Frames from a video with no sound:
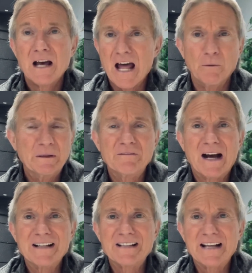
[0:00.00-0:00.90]
I don't believe
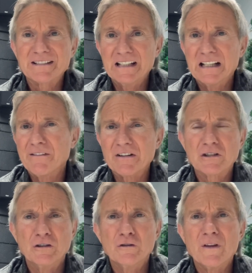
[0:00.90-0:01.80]
God's asking any of us
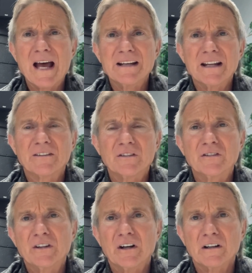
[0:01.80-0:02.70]
to do that
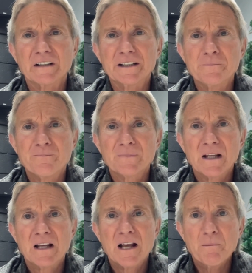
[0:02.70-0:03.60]
necessarily,
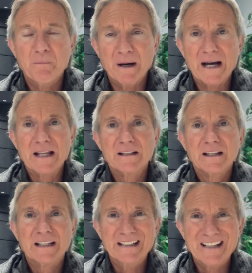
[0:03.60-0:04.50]
but
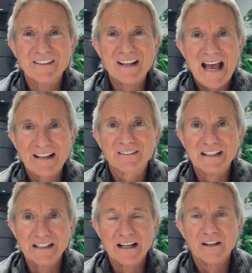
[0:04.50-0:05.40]
he is
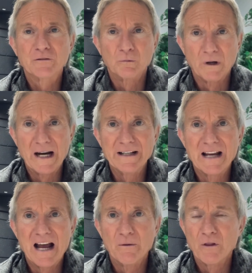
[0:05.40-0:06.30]
asking us right
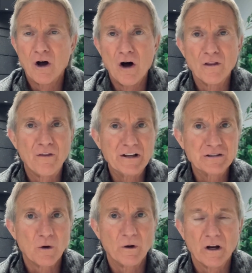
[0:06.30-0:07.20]
now, with all the things
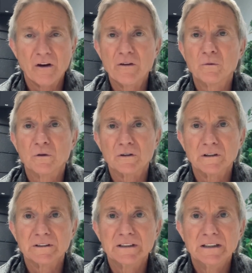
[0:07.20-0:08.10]
going on in the
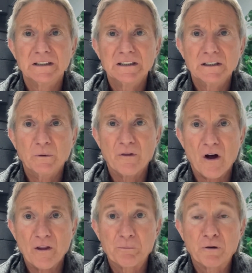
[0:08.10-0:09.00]
world, with
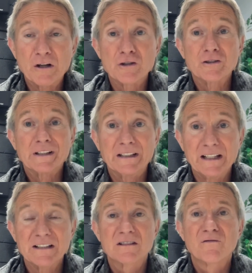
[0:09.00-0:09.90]
all the pressures
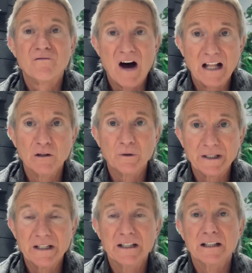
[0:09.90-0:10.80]
against following
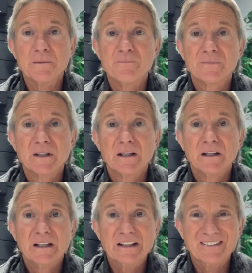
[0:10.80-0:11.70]
him,
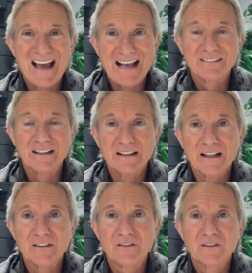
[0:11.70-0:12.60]
he's asking
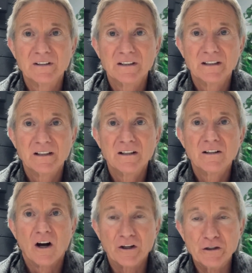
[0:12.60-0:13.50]
us,
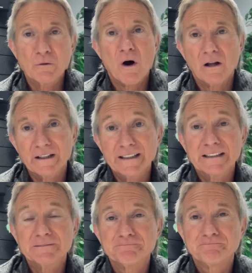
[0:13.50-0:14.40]
are you all in?